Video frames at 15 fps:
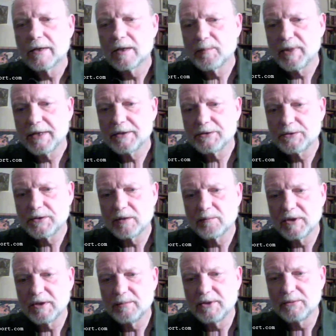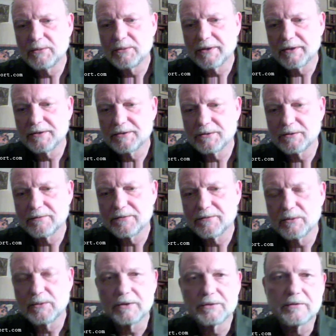Pakistan may be wanting to, if
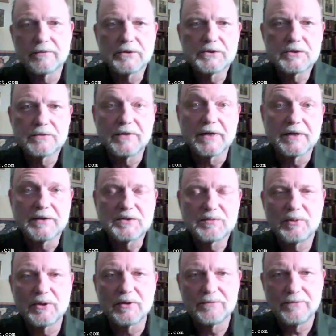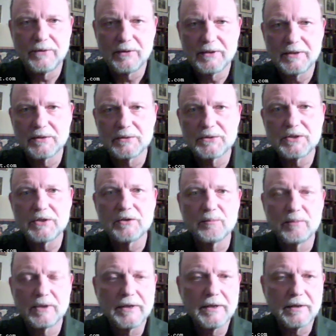you will, diversify its portfolio
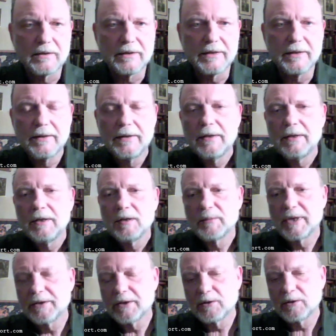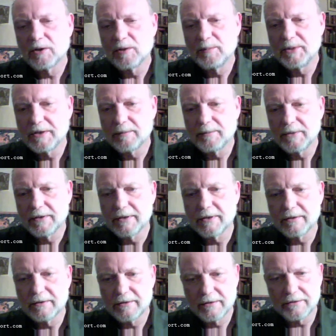geopolitically by not only
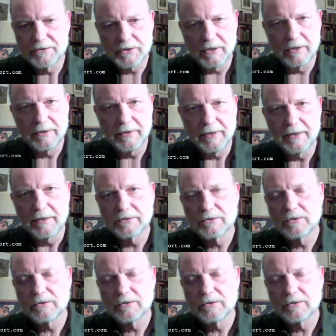consolidating its